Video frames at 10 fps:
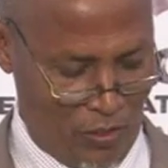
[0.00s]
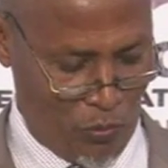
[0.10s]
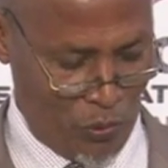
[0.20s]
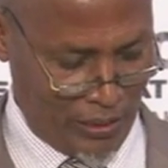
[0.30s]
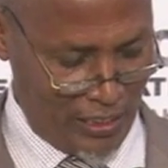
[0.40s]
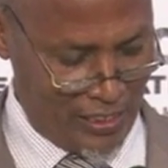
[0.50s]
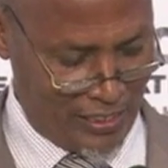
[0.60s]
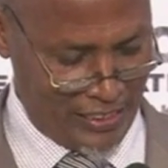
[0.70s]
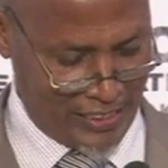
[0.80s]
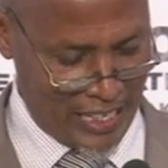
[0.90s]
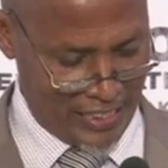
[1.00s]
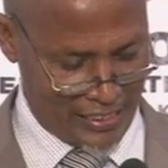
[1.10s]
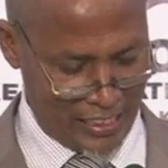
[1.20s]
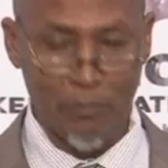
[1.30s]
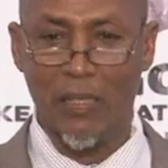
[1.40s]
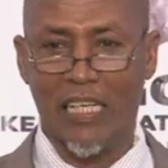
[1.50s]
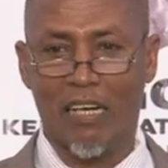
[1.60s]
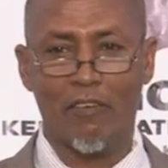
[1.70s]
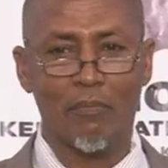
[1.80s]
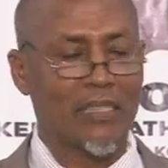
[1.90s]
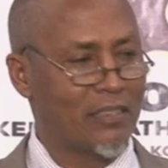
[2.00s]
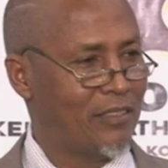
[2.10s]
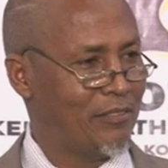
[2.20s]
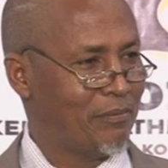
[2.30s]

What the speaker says: which is the target set by the government,